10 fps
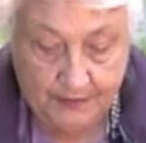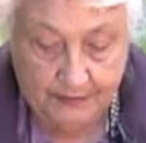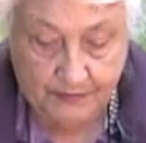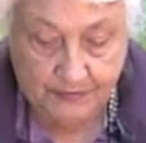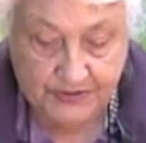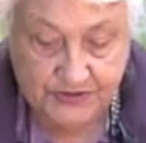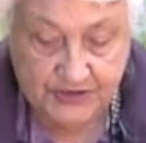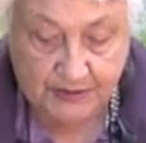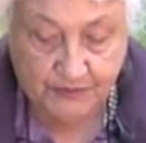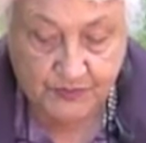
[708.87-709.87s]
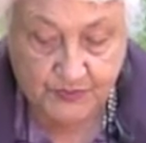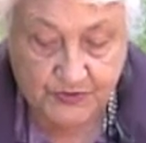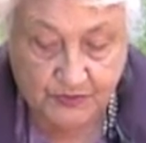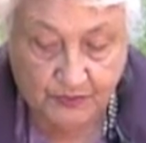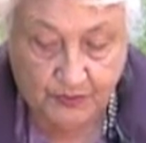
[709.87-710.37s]
Mrs. Chambers was so
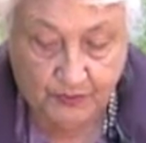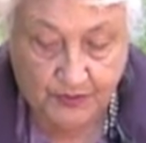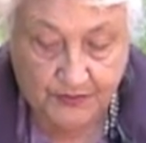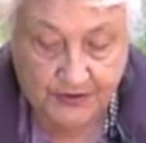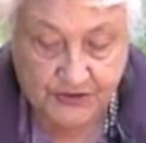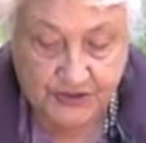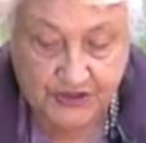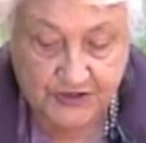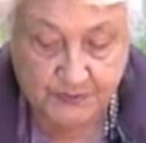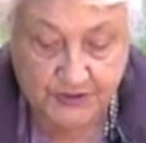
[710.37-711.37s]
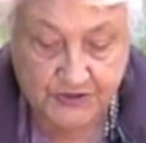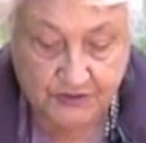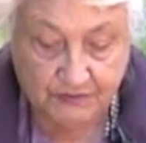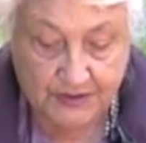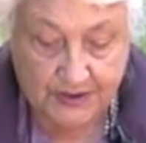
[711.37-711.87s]
annoyed that she dismissed her a
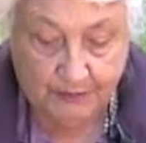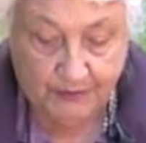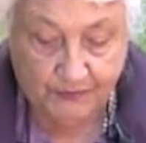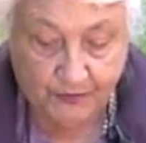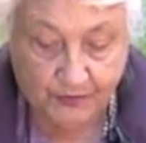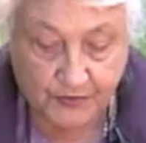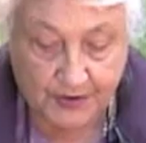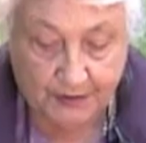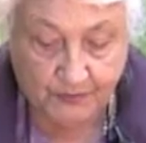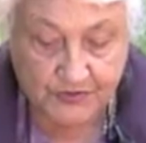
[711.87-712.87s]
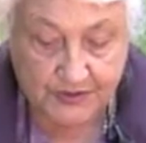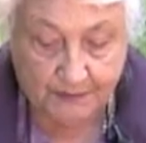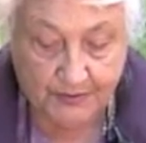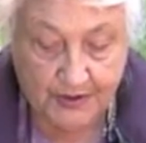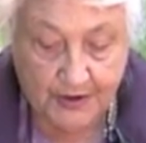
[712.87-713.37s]
day before her time was up,
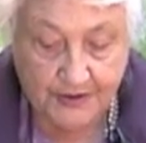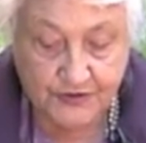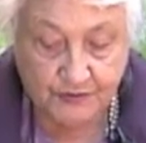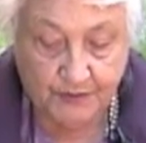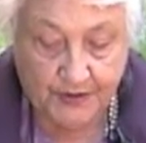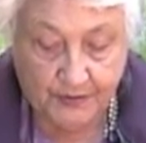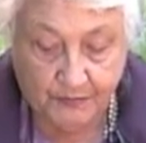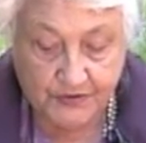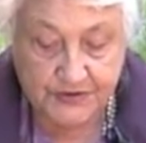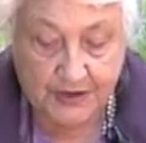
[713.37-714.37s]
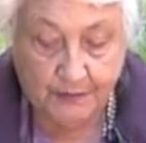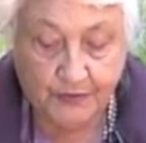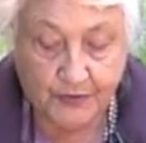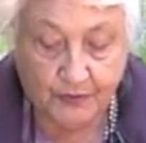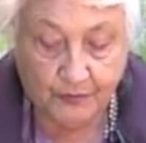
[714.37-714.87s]
so Mother was able to
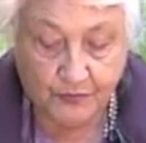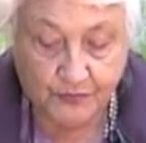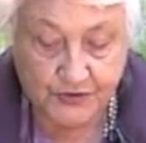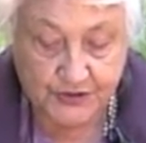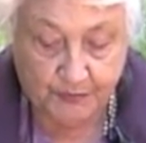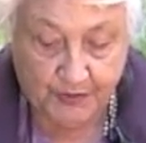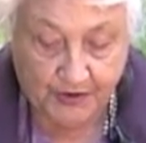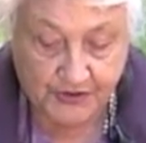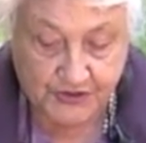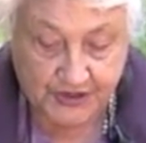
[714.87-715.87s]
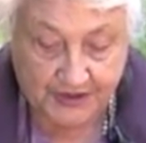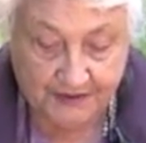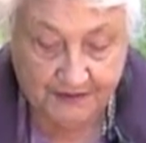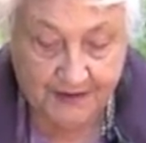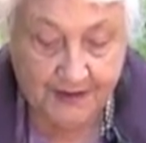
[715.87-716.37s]
go to a ship launching,
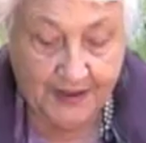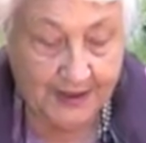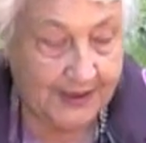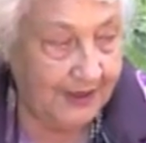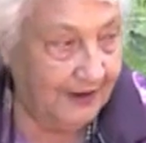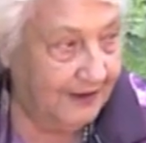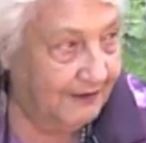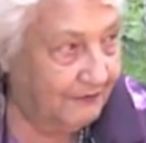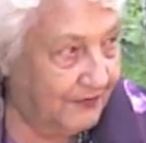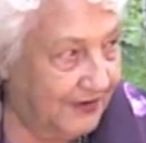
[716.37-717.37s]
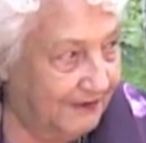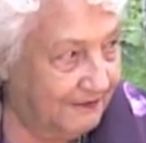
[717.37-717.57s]
a gala affair.